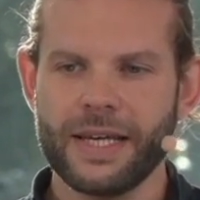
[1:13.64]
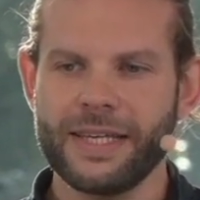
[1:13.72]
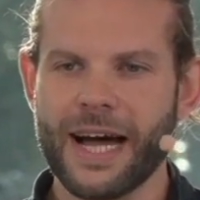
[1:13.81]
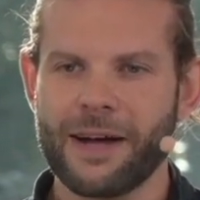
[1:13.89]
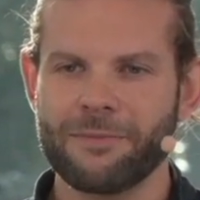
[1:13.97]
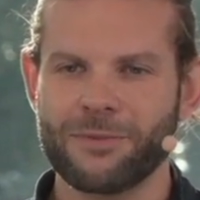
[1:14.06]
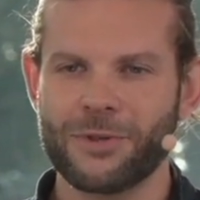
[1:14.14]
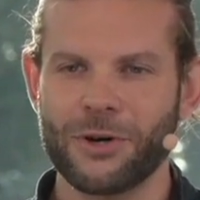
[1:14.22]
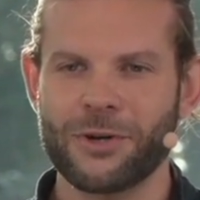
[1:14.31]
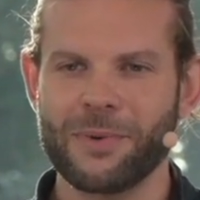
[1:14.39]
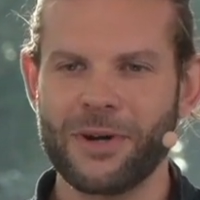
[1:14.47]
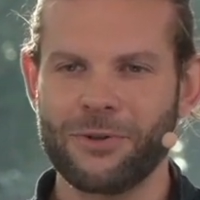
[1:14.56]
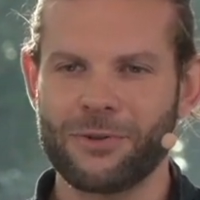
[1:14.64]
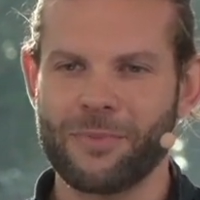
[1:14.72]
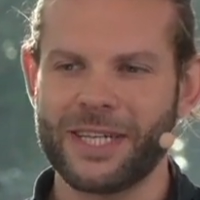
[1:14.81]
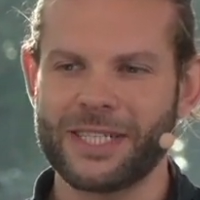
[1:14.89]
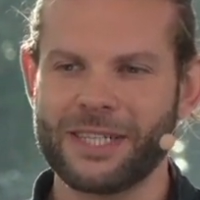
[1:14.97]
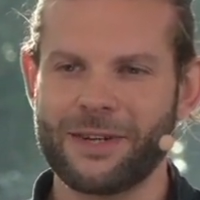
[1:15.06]
Yeah, document
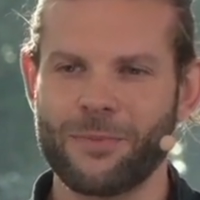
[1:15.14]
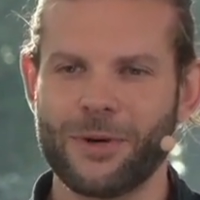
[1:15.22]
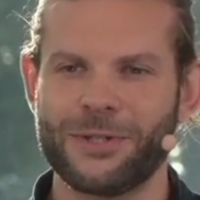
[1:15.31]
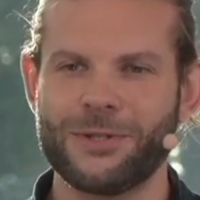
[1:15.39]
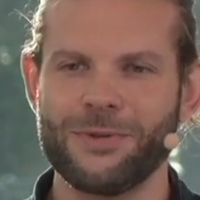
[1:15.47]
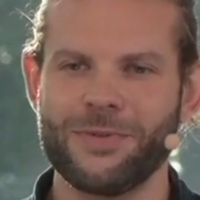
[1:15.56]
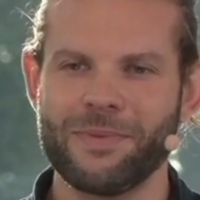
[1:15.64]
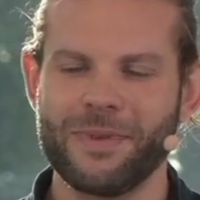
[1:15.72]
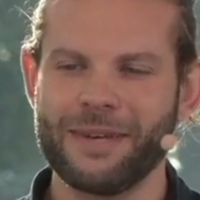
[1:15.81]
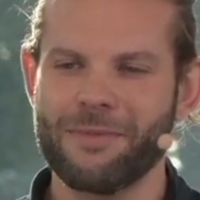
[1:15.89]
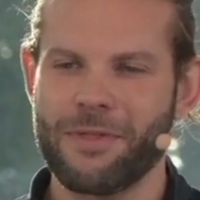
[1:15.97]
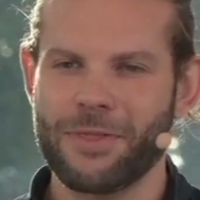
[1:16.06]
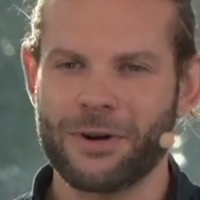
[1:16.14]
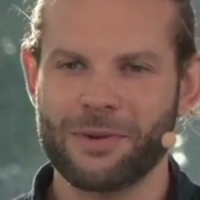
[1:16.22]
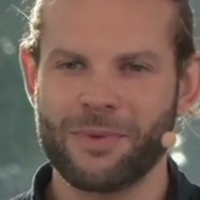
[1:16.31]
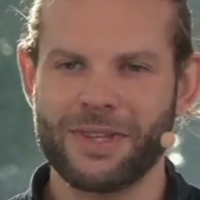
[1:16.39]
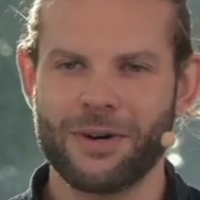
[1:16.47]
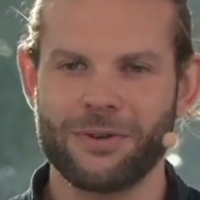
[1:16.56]
automation. What do we mean with
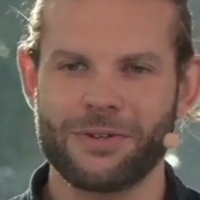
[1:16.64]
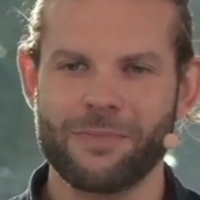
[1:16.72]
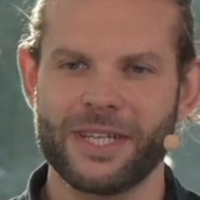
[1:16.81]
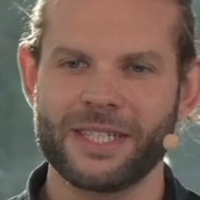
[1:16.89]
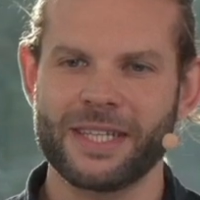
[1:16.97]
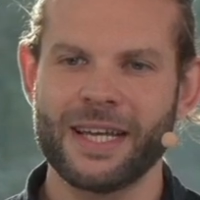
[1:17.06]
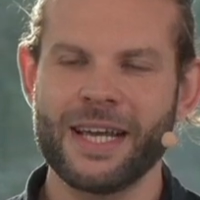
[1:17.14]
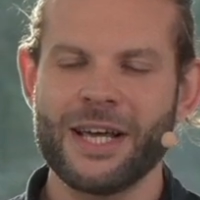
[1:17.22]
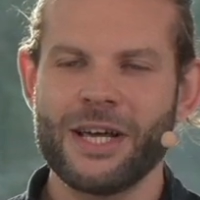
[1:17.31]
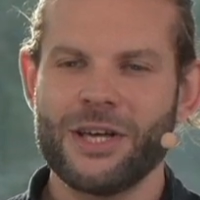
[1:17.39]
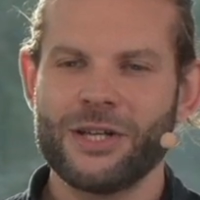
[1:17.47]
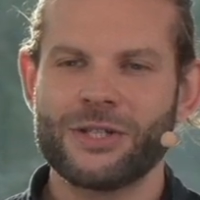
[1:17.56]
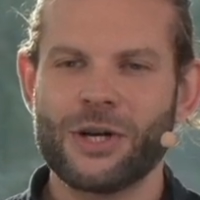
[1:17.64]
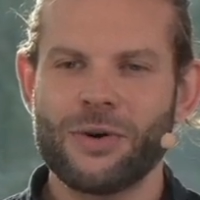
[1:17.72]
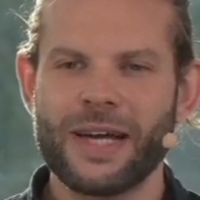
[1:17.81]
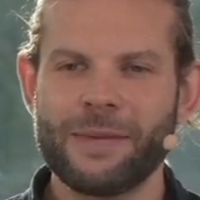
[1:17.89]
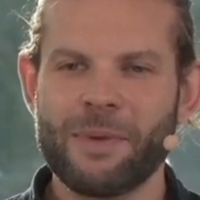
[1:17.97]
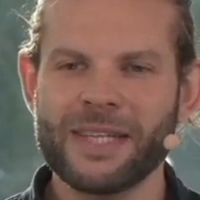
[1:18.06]
document automation?
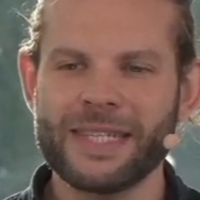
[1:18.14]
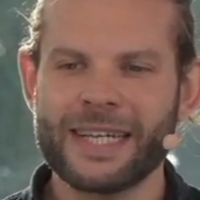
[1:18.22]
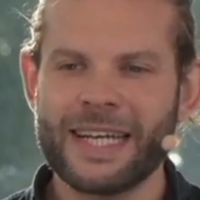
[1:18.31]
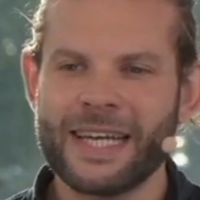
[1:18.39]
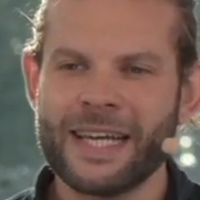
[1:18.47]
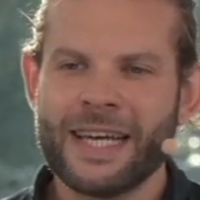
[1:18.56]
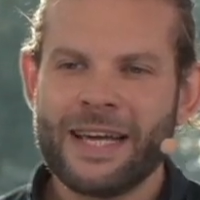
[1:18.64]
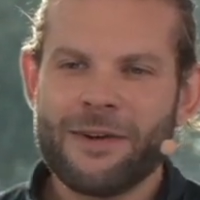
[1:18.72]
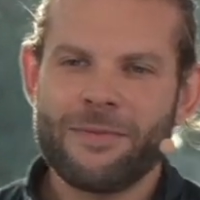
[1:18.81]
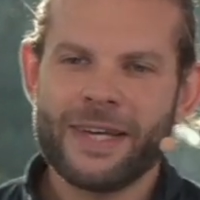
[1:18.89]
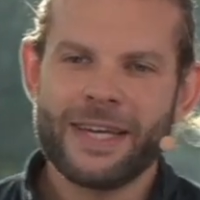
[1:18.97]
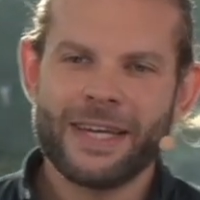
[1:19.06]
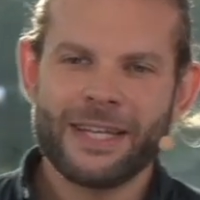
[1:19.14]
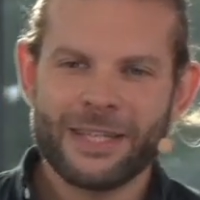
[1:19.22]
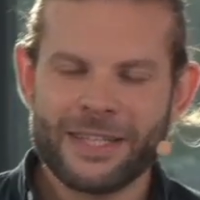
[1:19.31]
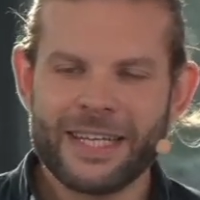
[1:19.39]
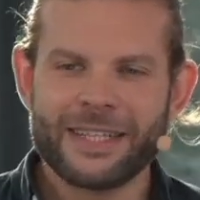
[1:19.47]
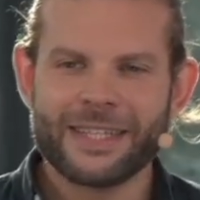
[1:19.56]
So basically we
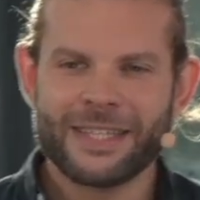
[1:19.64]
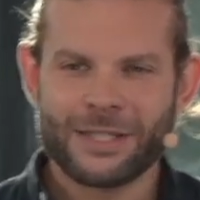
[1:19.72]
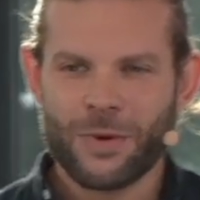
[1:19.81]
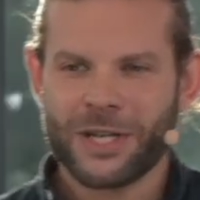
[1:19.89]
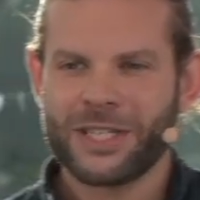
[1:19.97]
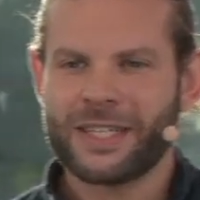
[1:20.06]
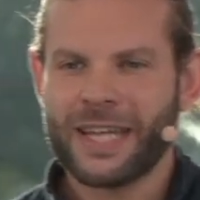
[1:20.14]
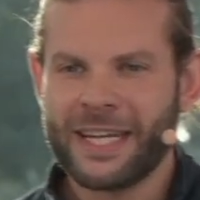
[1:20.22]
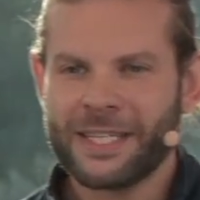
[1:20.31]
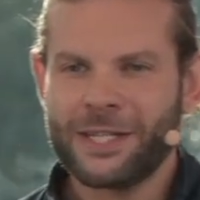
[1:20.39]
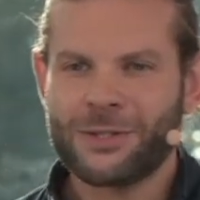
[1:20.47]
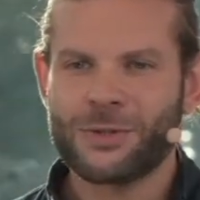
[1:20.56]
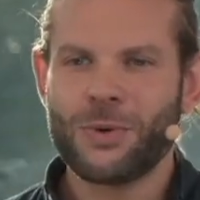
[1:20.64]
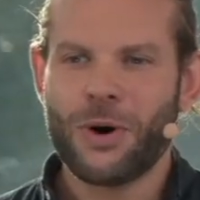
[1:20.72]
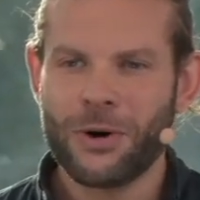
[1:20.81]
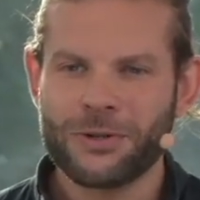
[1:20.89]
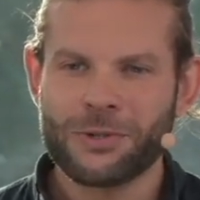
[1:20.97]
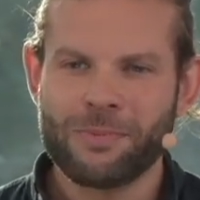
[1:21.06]
need structured data to
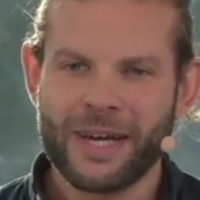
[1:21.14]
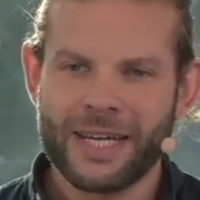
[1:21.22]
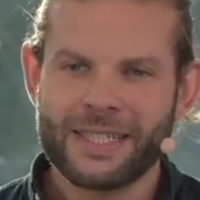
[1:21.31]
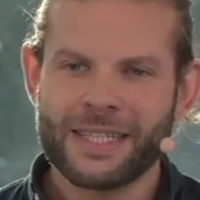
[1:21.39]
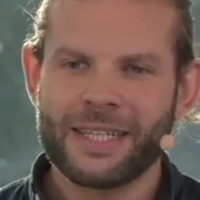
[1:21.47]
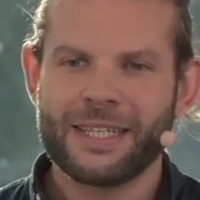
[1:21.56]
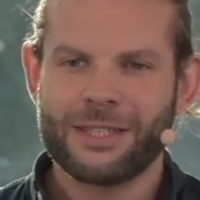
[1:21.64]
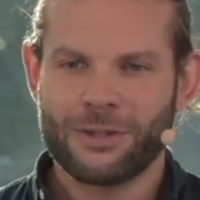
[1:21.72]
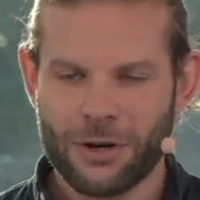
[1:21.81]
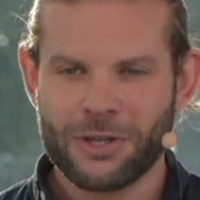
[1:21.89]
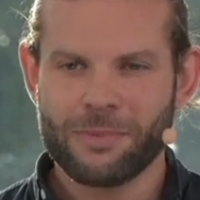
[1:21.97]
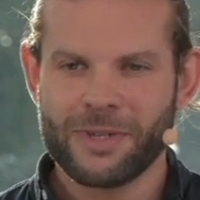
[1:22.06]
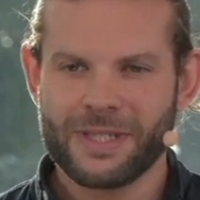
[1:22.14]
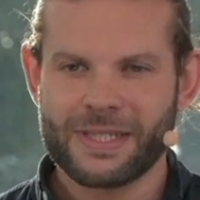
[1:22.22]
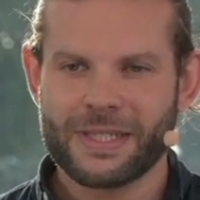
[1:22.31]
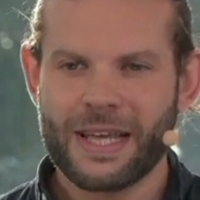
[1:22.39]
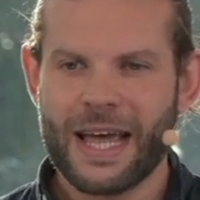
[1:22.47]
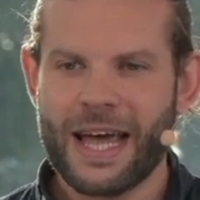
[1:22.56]
automate
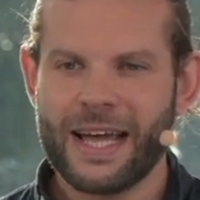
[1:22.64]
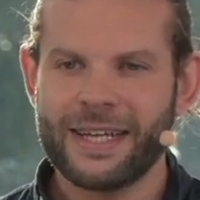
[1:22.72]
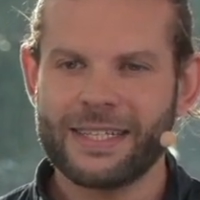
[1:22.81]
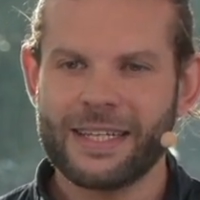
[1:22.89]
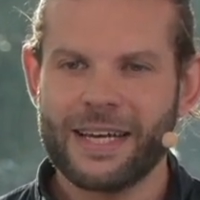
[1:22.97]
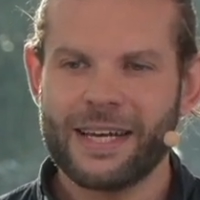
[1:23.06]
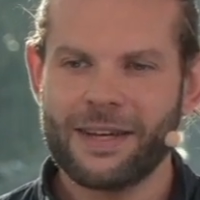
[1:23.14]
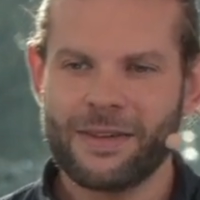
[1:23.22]
documents, and